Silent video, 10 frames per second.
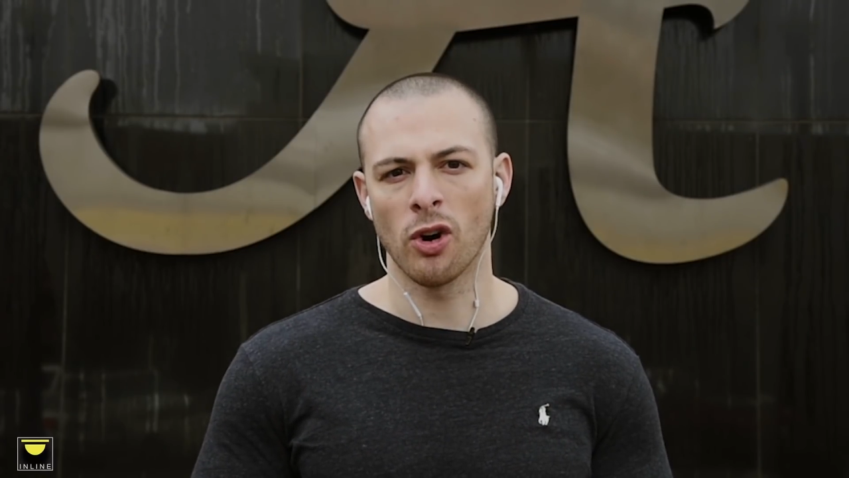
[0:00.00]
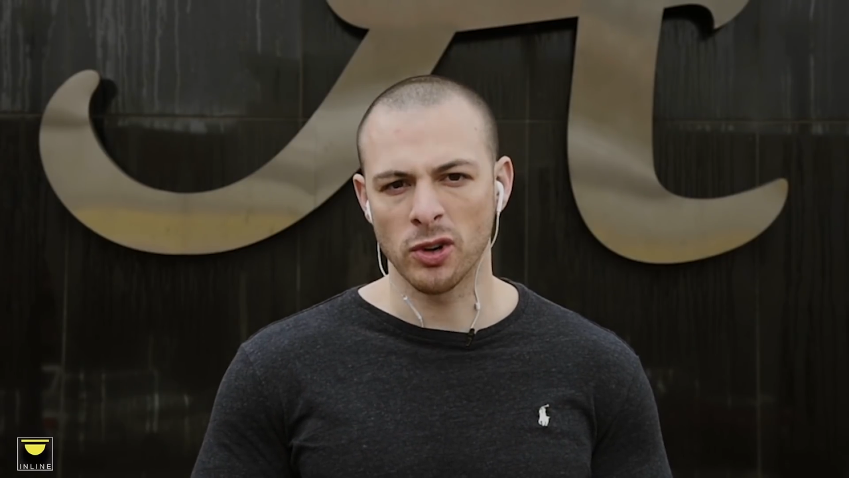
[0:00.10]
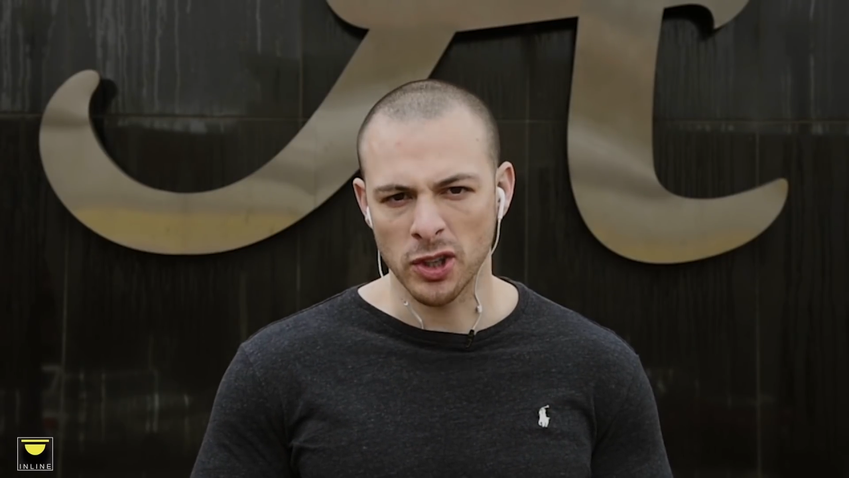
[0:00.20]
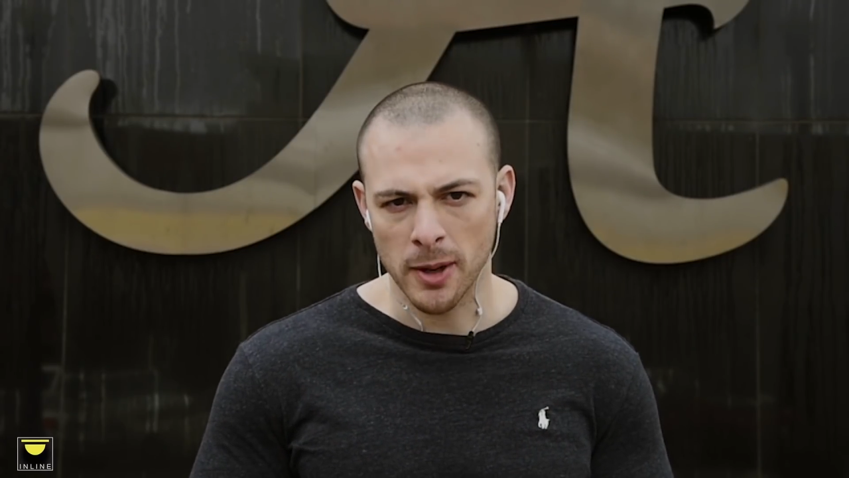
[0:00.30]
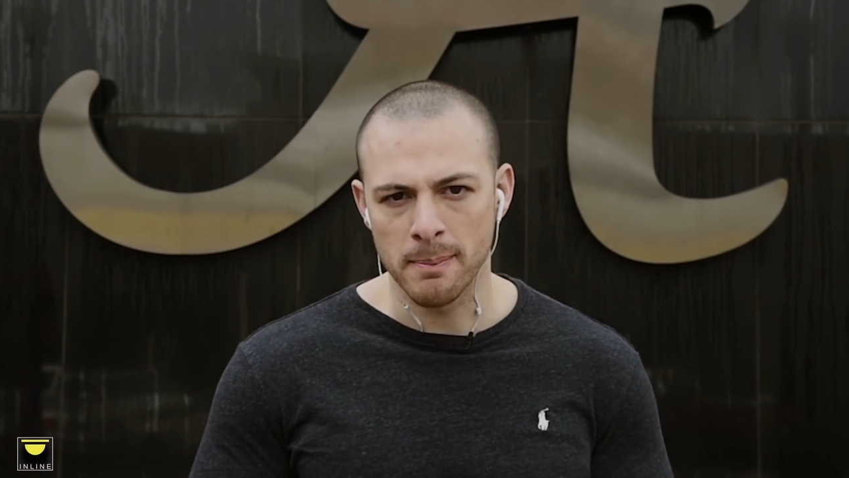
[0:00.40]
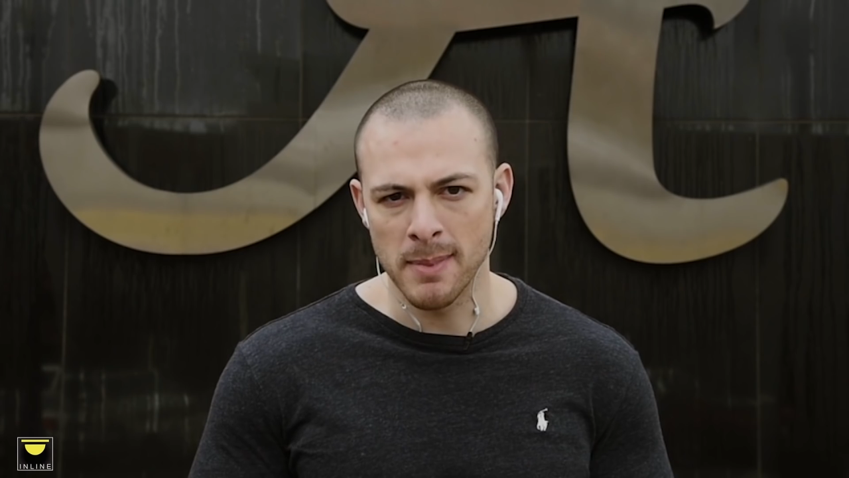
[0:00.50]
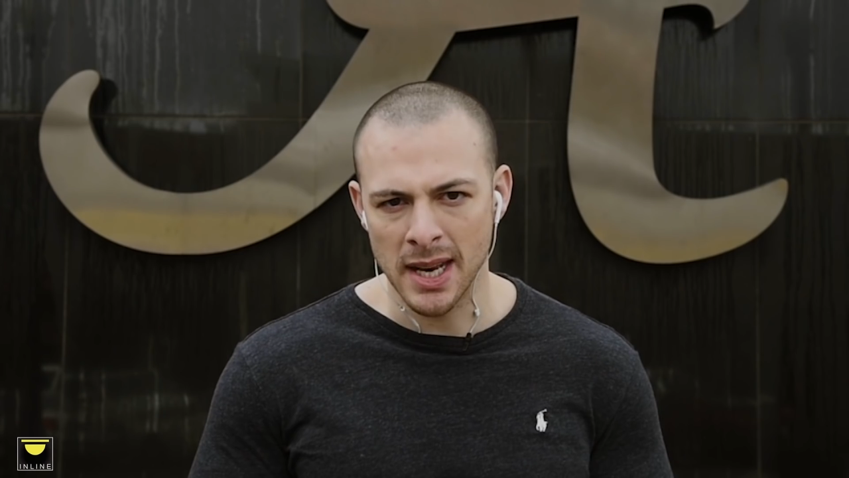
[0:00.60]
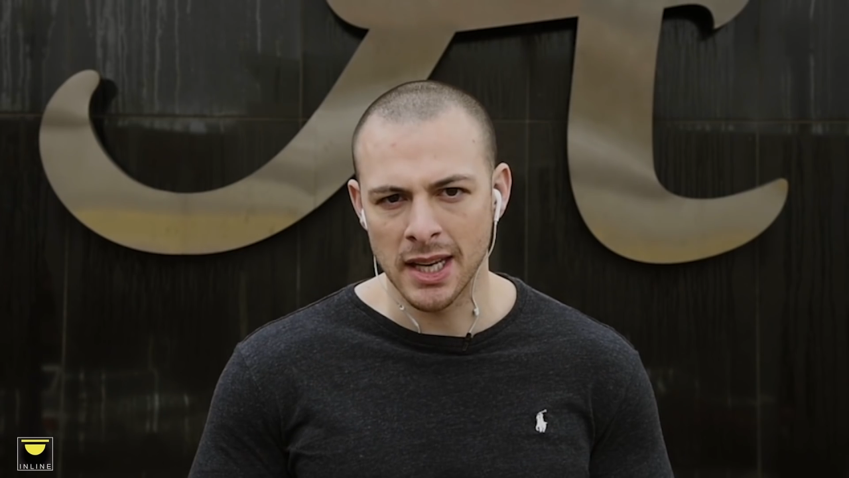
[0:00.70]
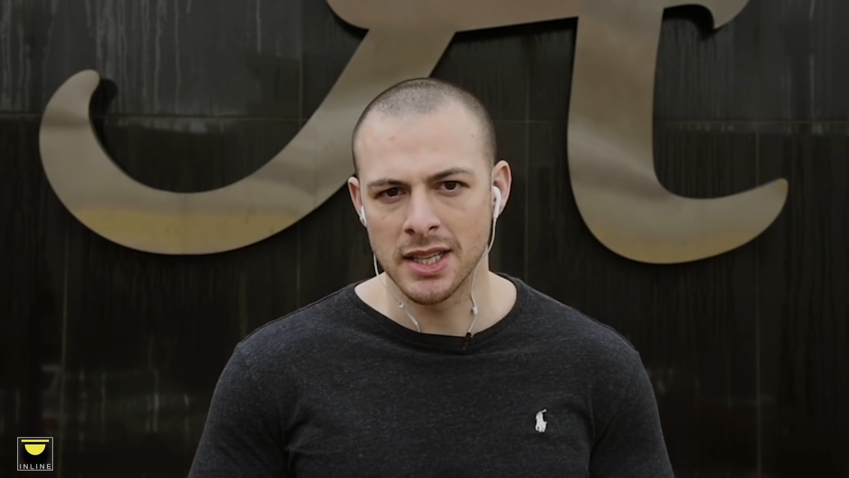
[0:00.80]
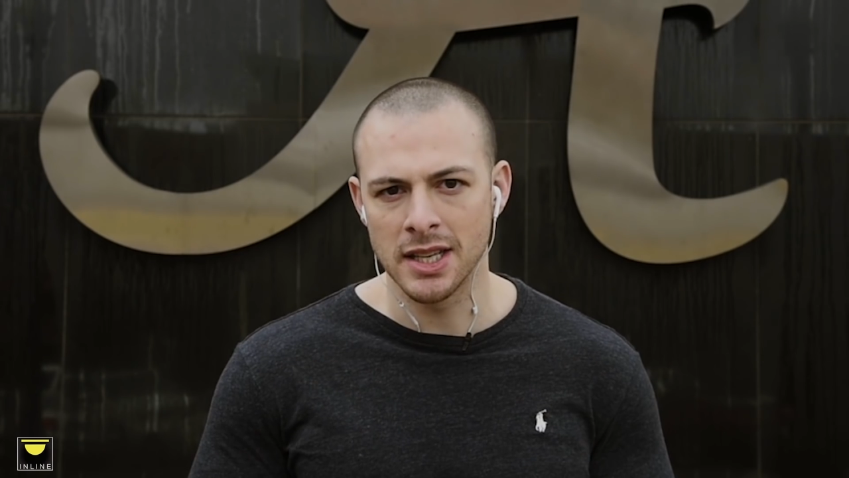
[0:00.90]
aren't
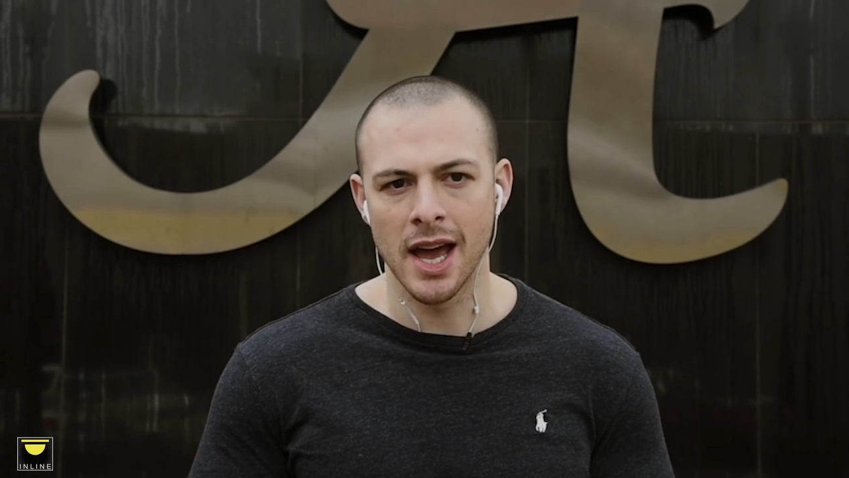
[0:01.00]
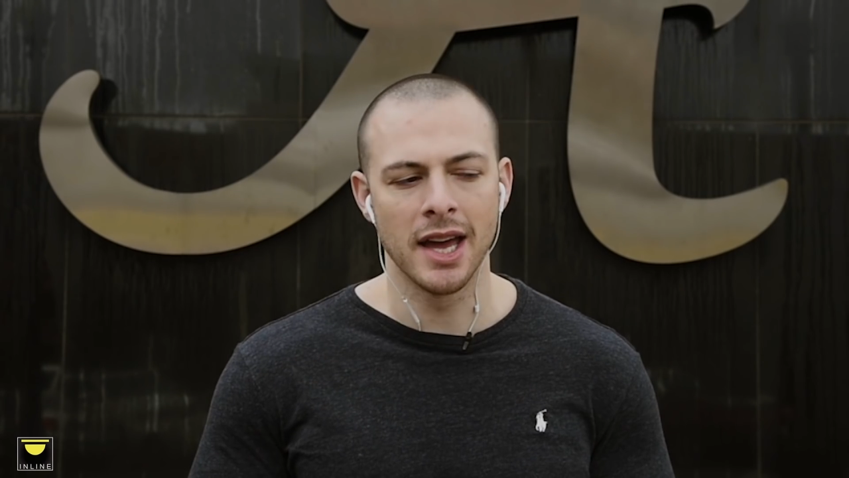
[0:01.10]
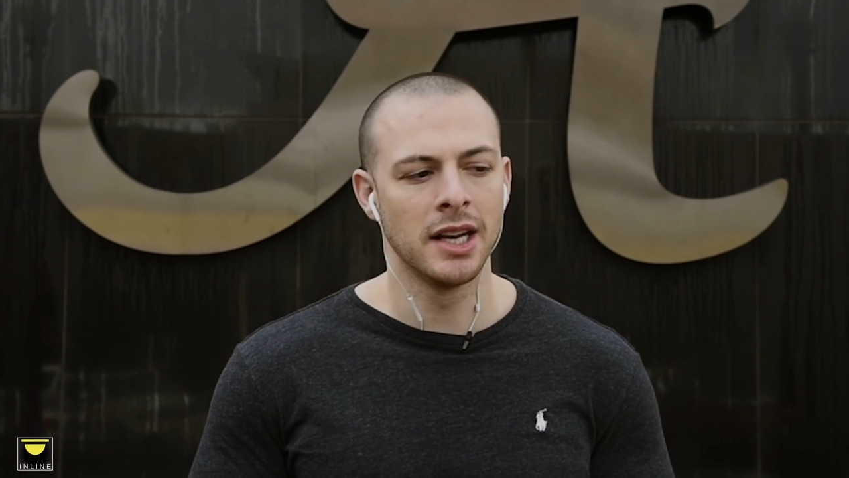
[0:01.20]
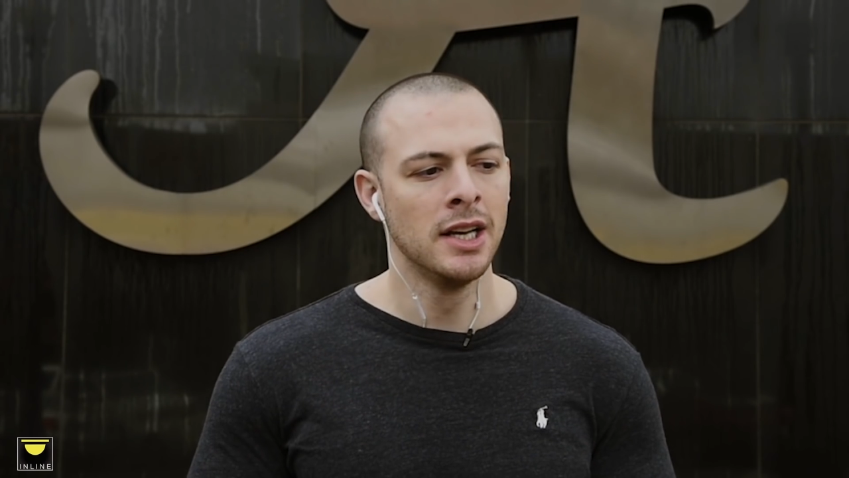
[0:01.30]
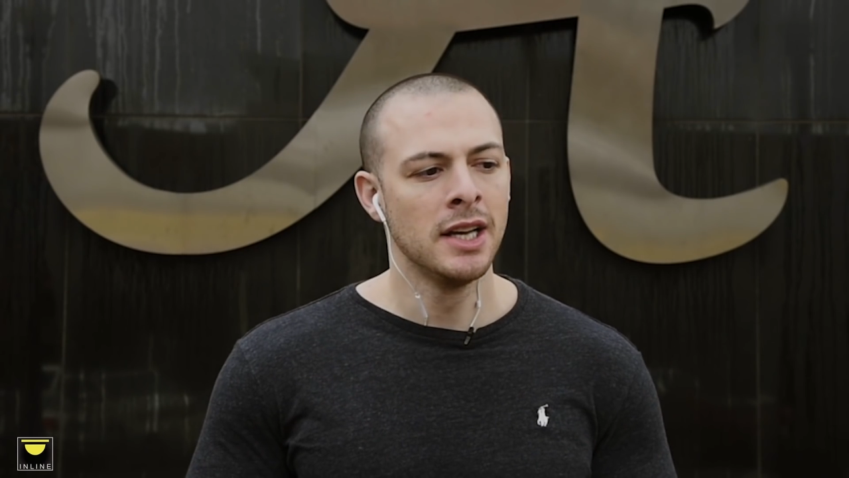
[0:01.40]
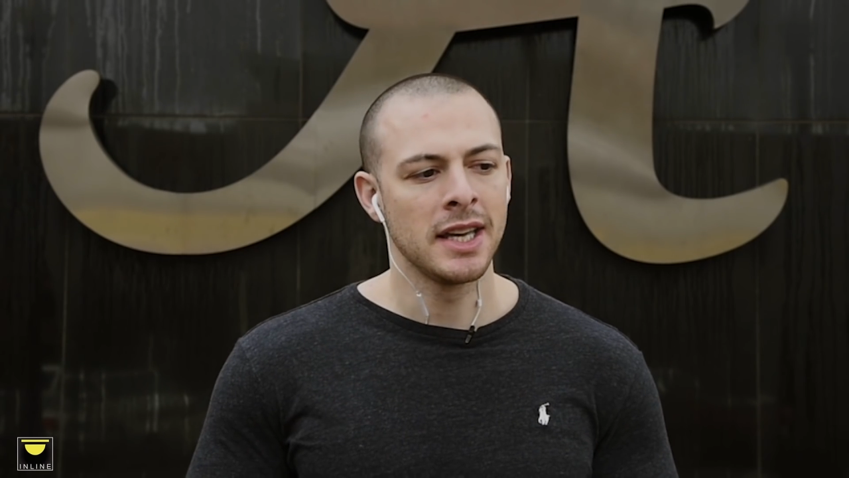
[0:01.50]
committed yet.